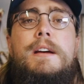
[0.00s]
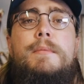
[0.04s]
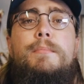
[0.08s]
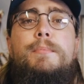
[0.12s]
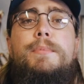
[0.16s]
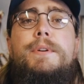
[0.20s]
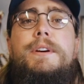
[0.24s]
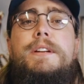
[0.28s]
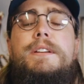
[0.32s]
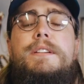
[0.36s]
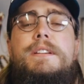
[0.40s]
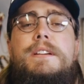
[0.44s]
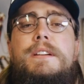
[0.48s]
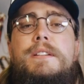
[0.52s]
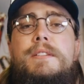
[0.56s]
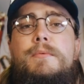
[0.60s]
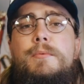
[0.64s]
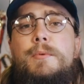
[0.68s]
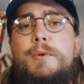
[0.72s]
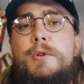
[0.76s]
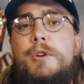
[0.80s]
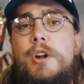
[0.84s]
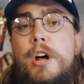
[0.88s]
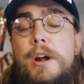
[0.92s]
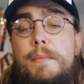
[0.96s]
But it
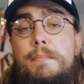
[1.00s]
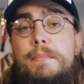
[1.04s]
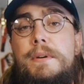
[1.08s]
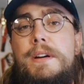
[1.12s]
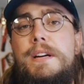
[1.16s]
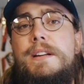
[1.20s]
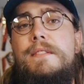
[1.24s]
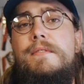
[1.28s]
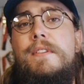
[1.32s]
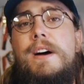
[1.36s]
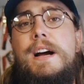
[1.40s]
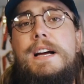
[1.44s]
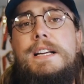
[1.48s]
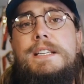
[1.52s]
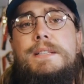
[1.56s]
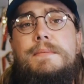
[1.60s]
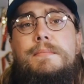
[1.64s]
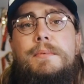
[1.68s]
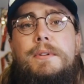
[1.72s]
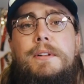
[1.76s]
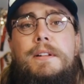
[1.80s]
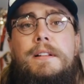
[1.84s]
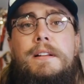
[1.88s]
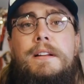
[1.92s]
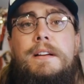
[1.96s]
would not be
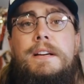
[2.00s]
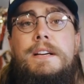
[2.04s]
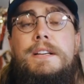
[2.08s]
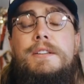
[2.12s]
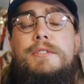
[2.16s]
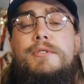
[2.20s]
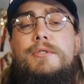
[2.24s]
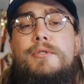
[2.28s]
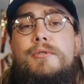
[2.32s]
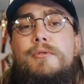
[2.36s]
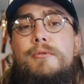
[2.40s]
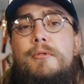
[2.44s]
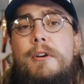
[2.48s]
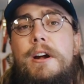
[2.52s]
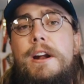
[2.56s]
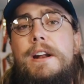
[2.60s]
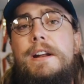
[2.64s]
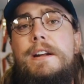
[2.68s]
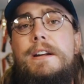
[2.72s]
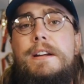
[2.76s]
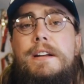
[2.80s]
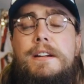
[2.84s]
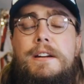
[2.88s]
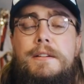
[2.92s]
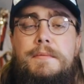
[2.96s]
advisable to
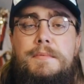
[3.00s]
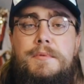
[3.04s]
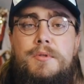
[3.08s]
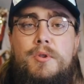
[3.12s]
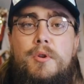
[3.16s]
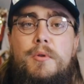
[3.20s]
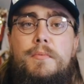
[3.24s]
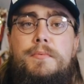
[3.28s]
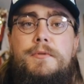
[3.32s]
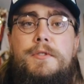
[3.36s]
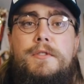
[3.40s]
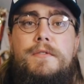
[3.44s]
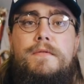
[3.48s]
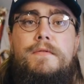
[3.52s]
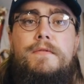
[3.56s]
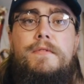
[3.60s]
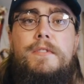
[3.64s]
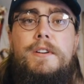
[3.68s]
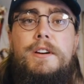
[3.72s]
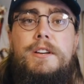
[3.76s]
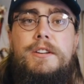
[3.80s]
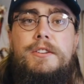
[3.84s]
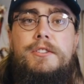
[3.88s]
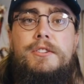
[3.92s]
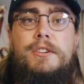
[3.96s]
run an absorption
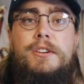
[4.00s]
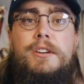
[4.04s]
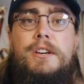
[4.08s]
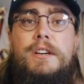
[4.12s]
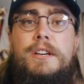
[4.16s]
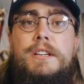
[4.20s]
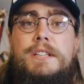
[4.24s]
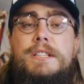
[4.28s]
fridge